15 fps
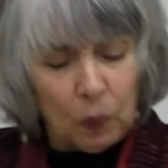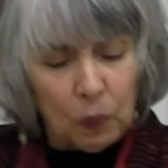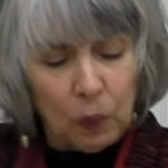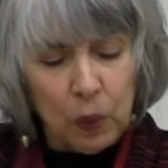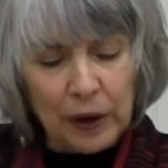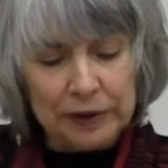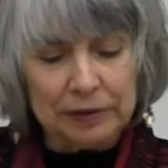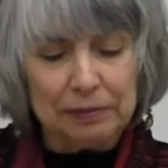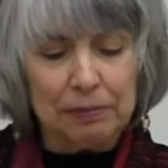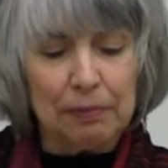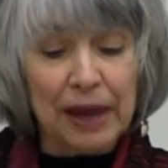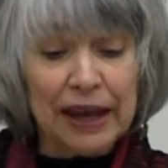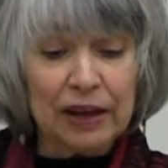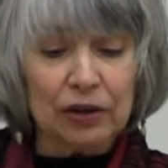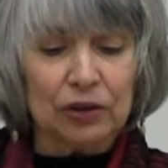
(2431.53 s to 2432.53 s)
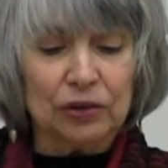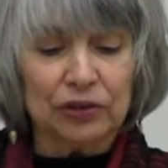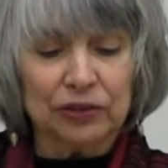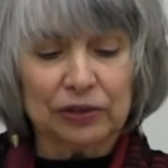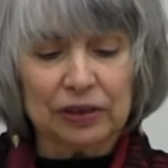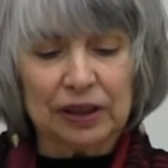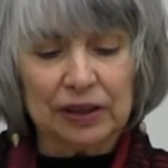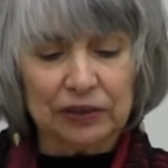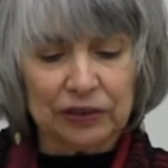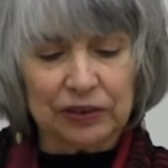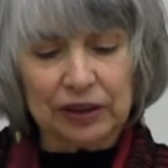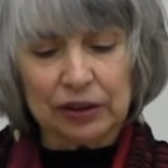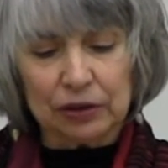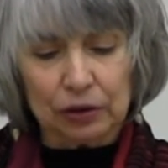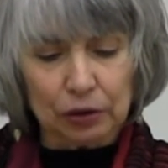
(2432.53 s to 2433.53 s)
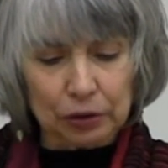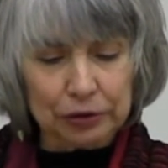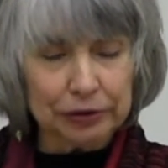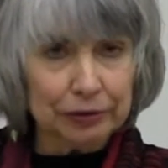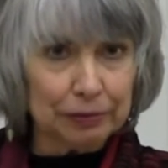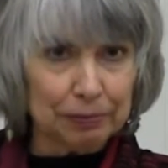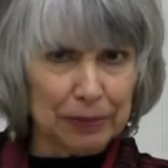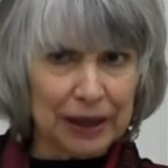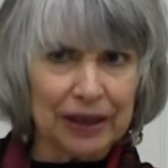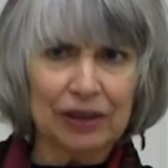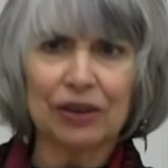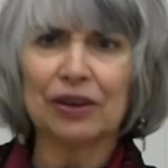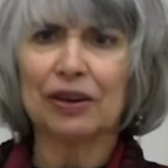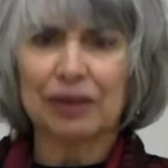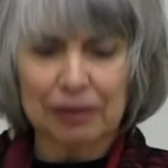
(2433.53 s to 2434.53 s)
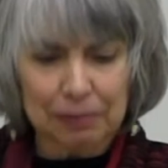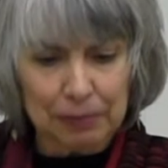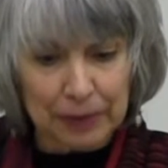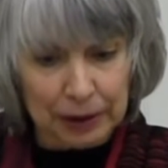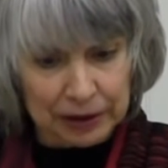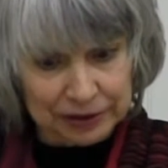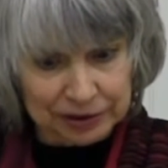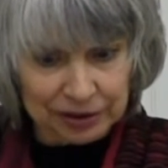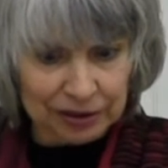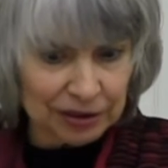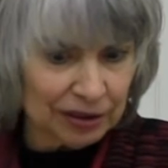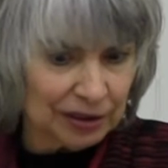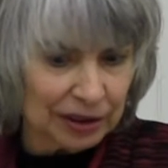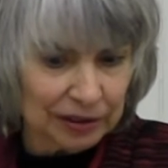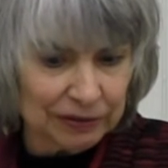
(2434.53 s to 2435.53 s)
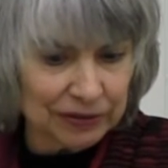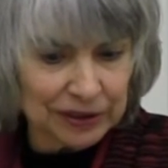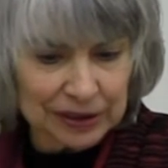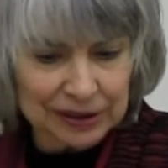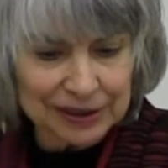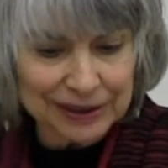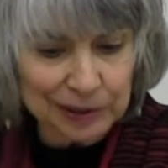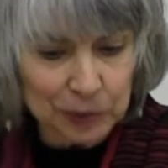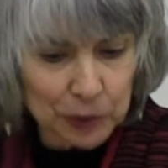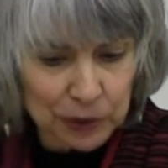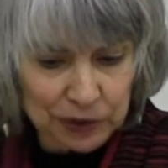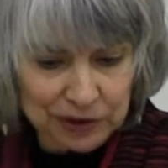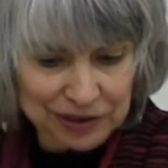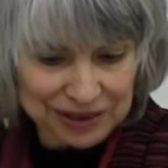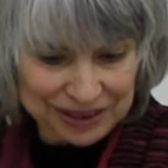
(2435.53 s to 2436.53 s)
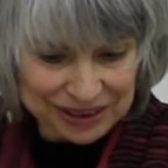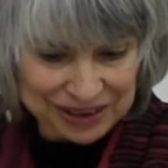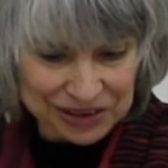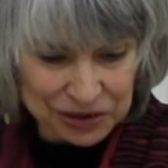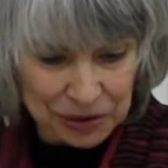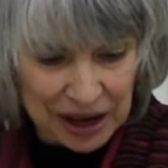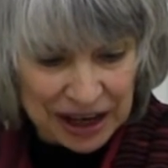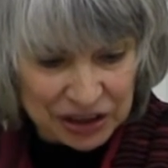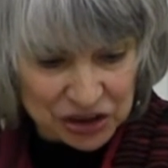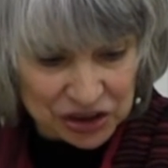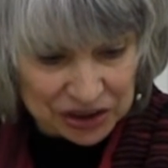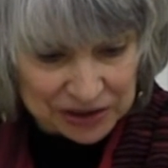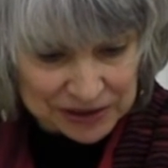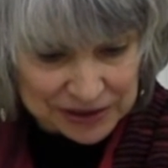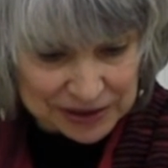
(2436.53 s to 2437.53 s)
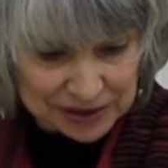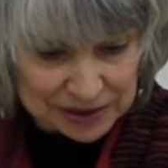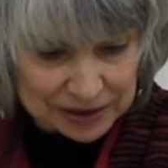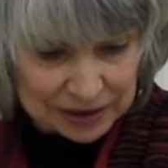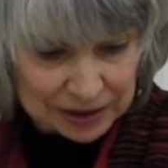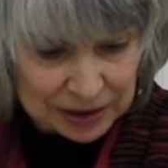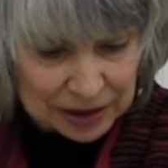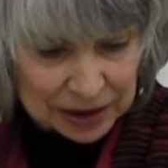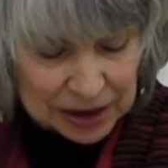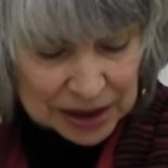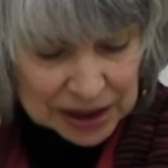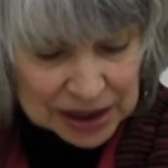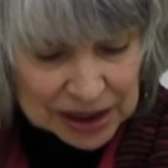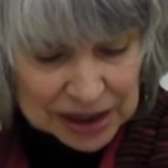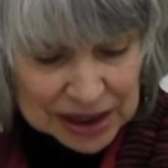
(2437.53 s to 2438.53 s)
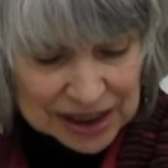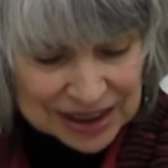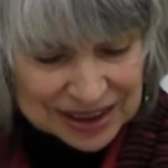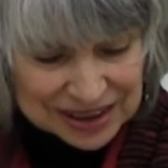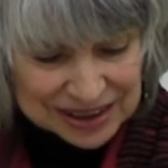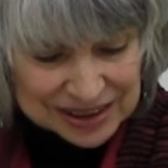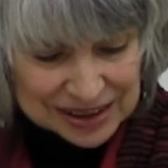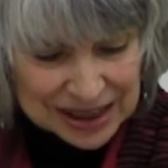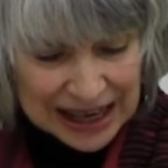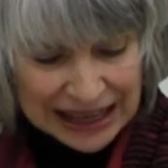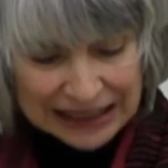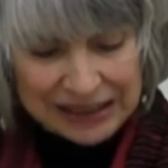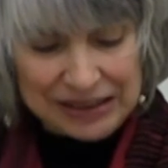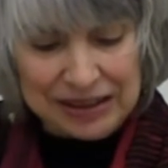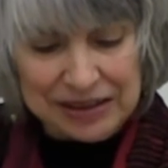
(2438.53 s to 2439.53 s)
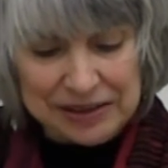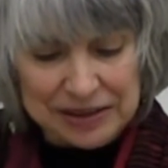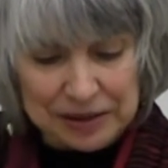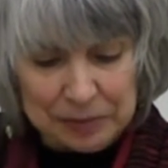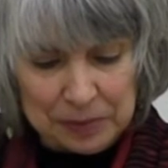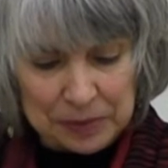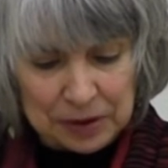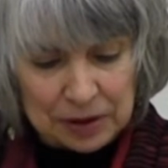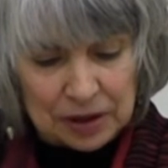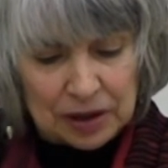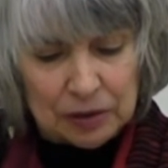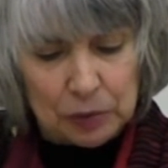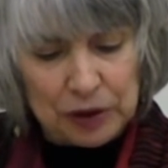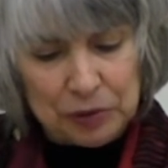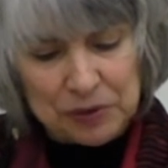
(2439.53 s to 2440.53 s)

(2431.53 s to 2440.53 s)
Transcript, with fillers: What matters is the earth matter, matter, of the inward contractions. In its agonism, we